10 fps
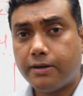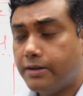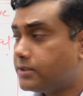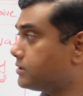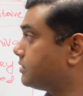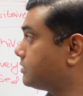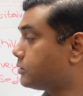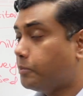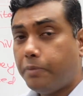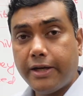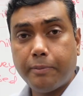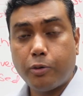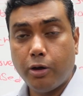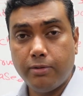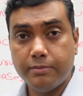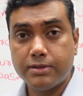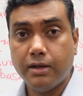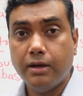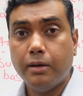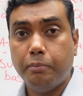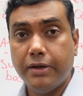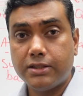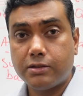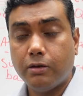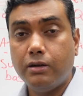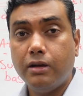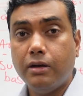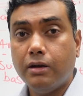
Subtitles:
researchers to pick problems based on